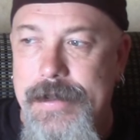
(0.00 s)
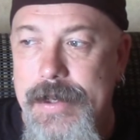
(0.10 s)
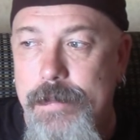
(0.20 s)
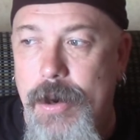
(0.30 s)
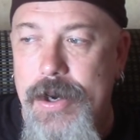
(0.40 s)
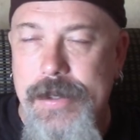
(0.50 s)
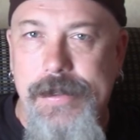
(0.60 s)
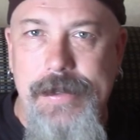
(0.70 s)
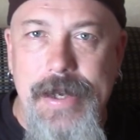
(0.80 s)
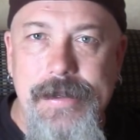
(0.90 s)
this party
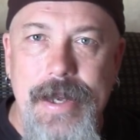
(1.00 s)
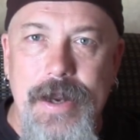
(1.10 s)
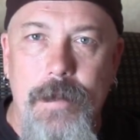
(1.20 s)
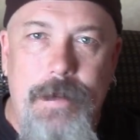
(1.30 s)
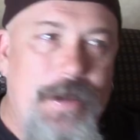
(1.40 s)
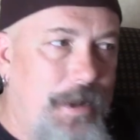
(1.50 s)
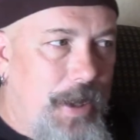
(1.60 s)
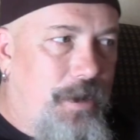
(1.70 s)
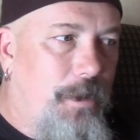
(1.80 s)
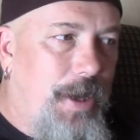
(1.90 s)
says they don't, but then
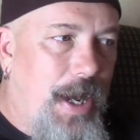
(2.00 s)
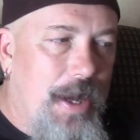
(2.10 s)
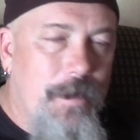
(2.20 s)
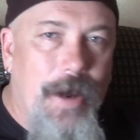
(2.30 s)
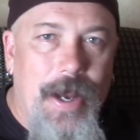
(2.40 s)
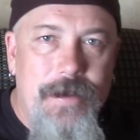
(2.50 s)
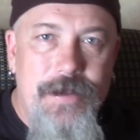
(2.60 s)
they do it anyway.